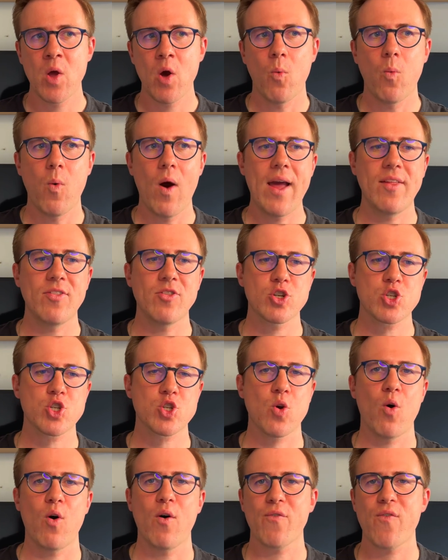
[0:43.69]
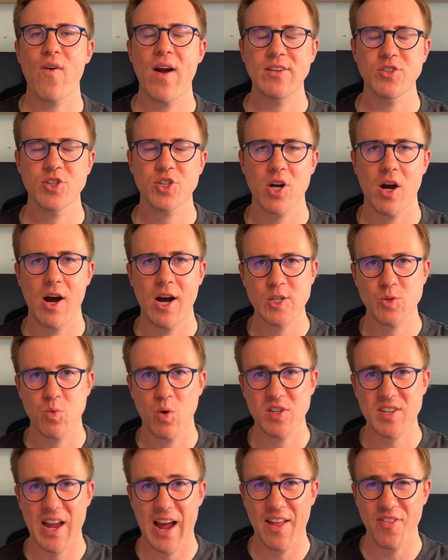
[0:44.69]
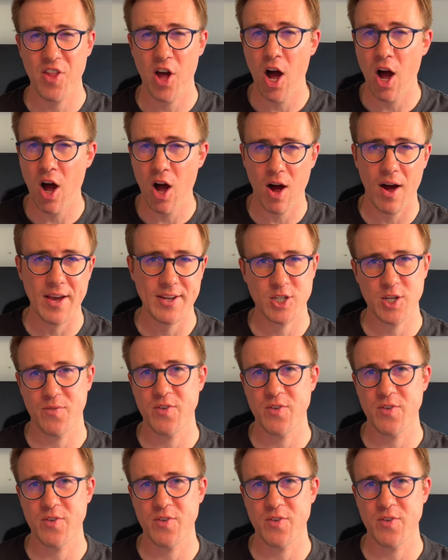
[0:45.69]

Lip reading: when the Saw franchise was at the height